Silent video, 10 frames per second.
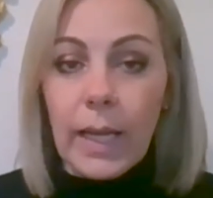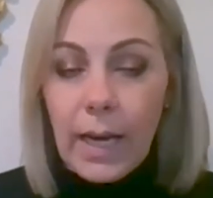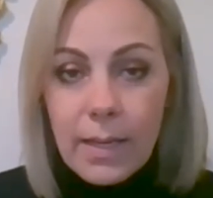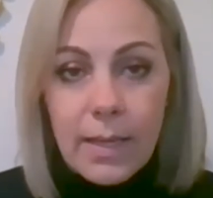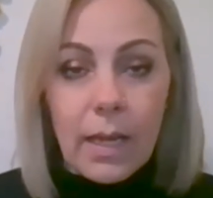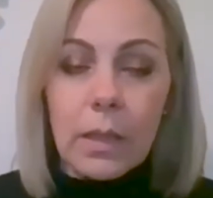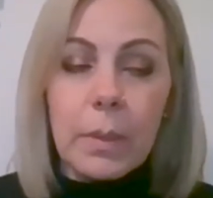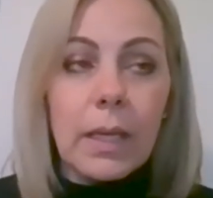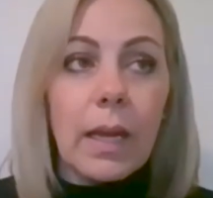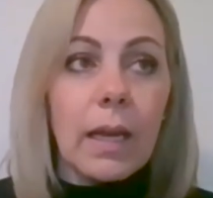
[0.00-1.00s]
Like I said at the
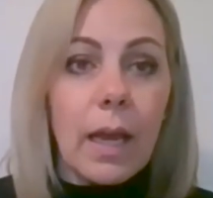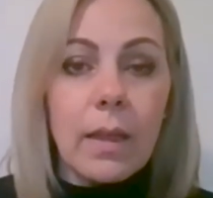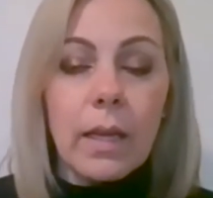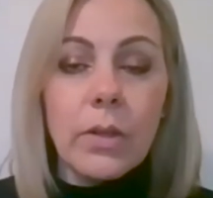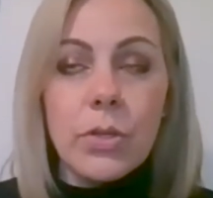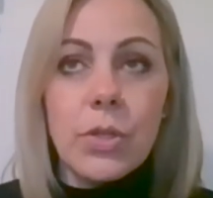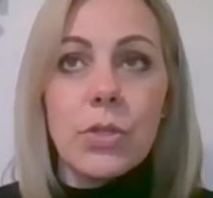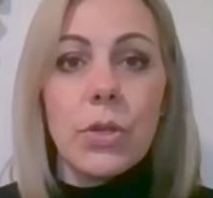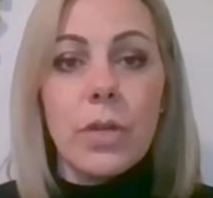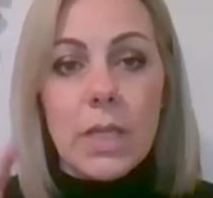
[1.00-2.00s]
beginning, I think there's a
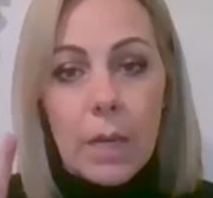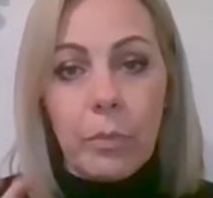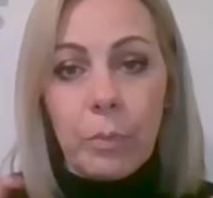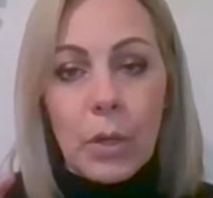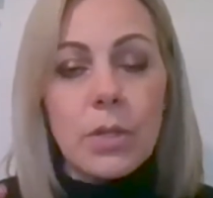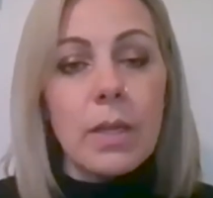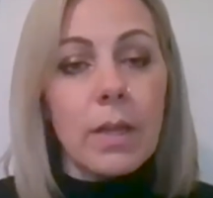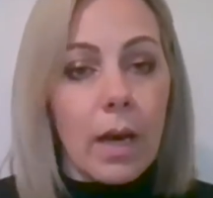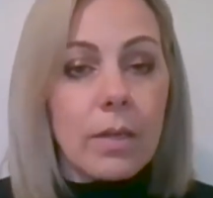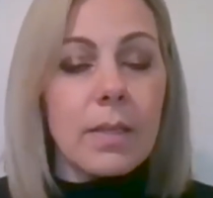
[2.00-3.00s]
certain type of person
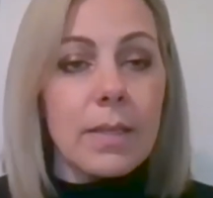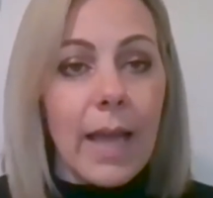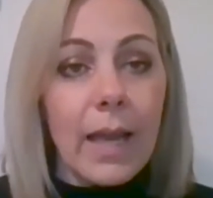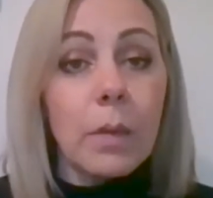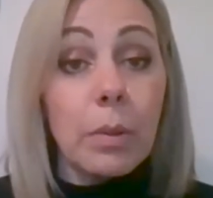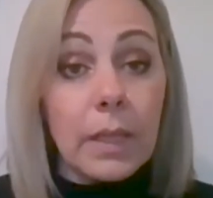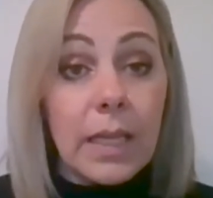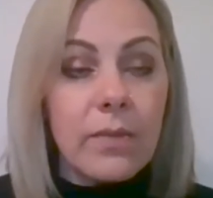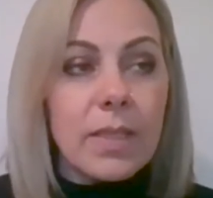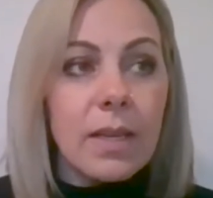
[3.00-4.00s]
that our society
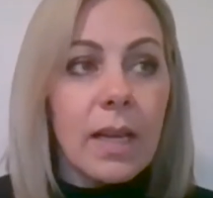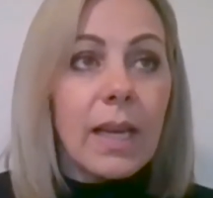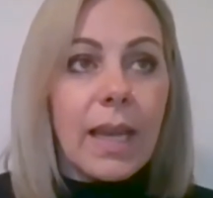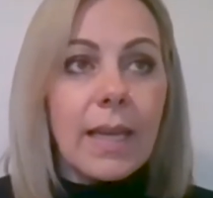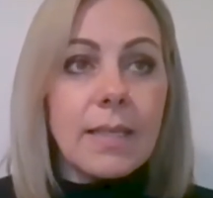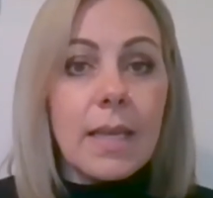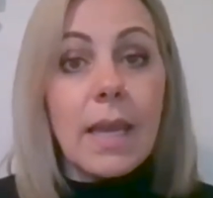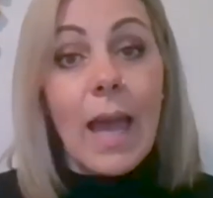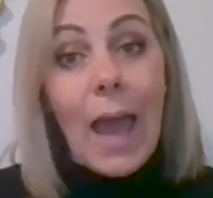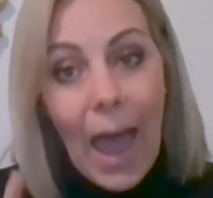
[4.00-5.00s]
believes is
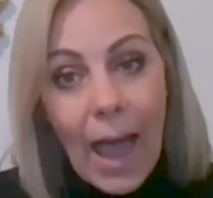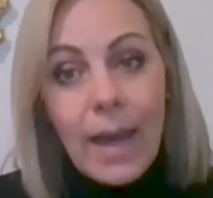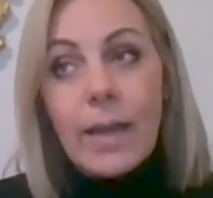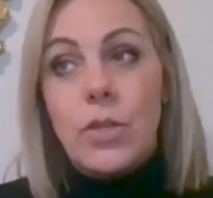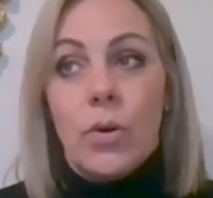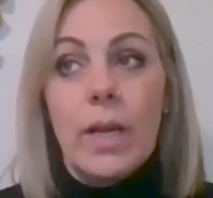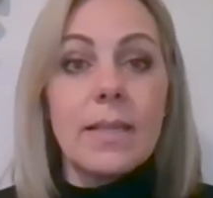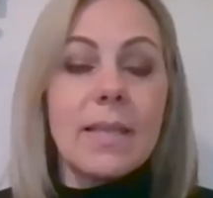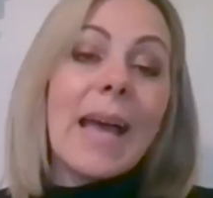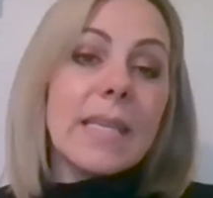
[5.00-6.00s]
the addict or
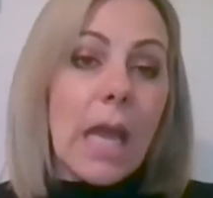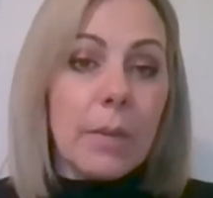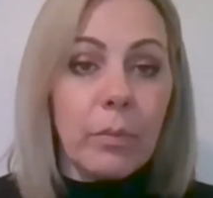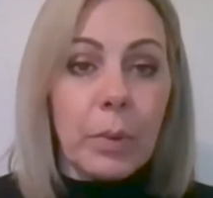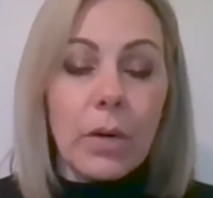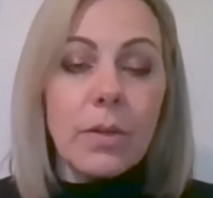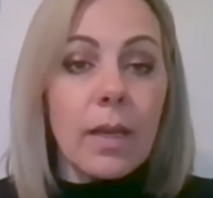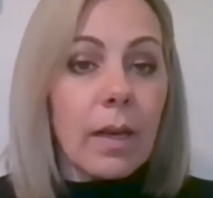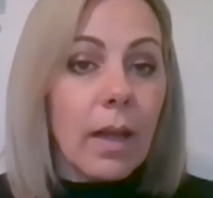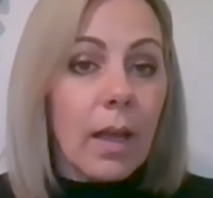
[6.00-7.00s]
is that type of person.